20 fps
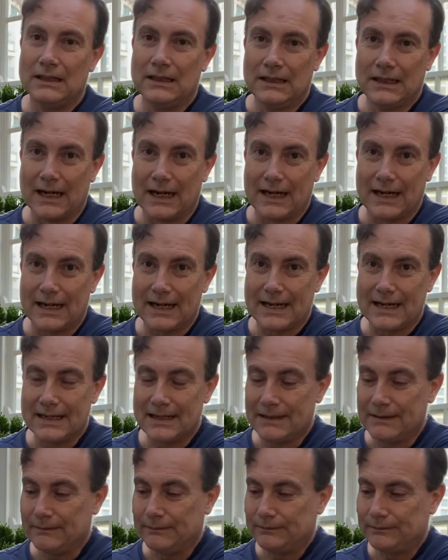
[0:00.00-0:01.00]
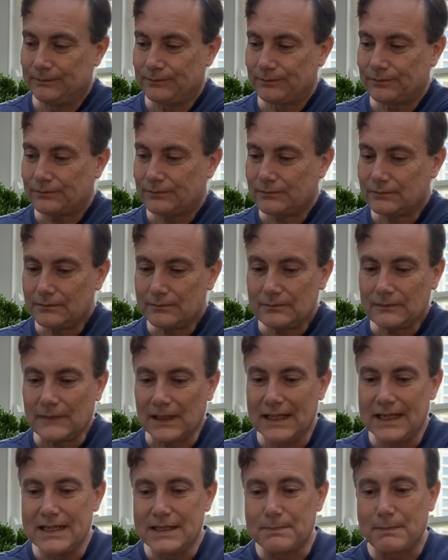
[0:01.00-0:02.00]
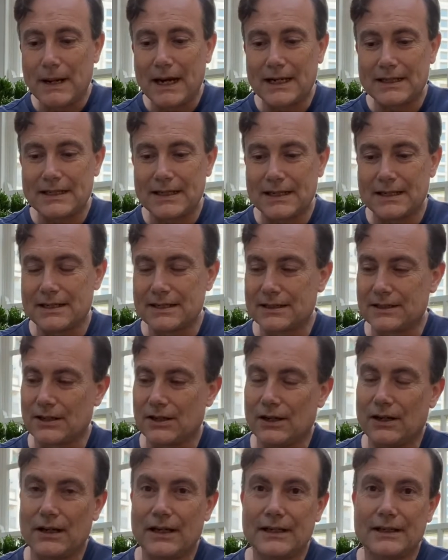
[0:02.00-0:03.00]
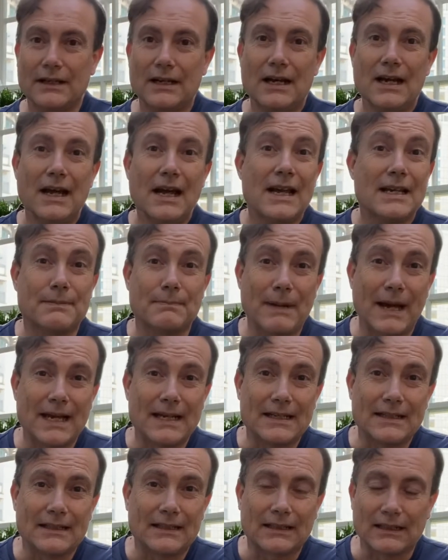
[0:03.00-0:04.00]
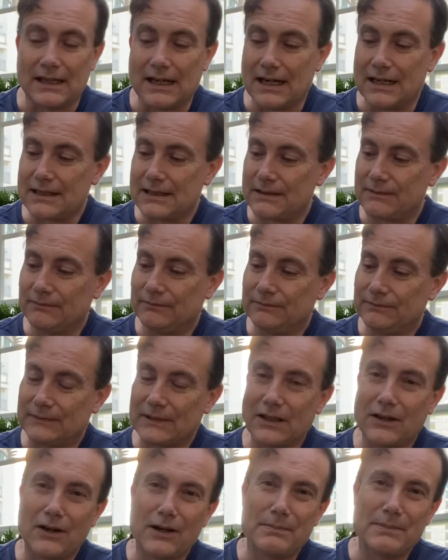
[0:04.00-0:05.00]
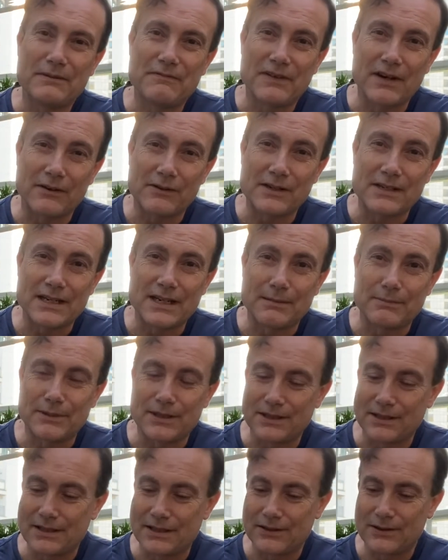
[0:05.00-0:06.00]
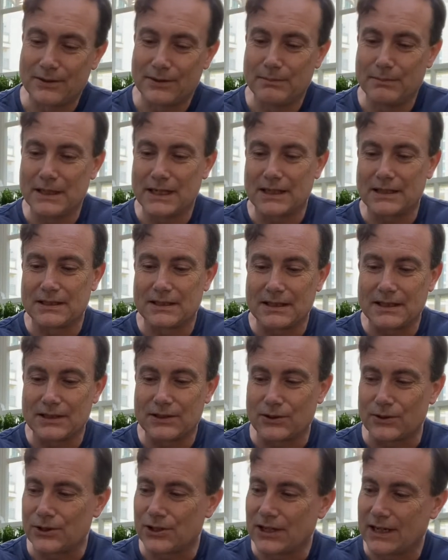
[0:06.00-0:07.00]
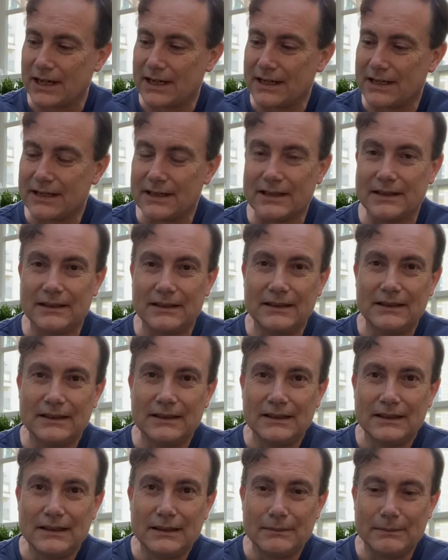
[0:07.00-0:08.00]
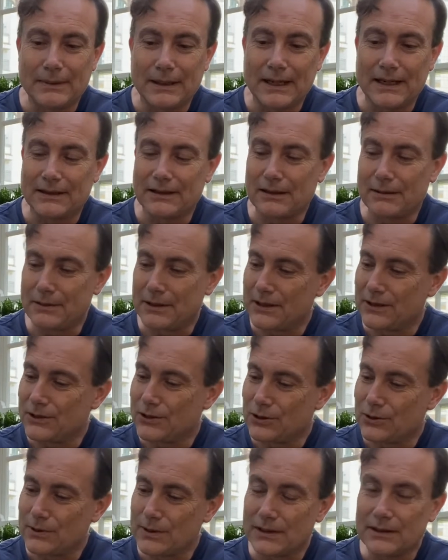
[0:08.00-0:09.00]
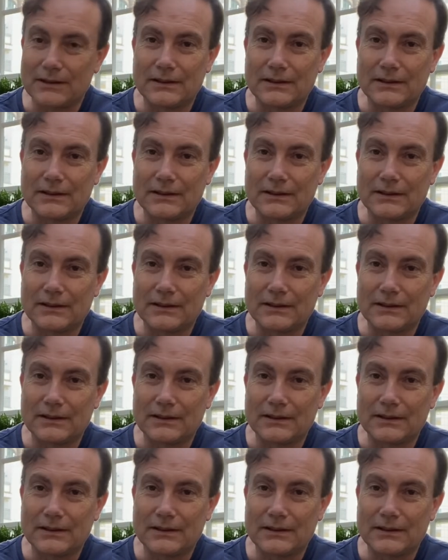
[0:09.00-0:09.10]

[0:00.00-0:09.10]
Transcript: in his bartender's guide is made in the glass. Now, I'd be very tempted to mix this or shake it, but I'm going to do it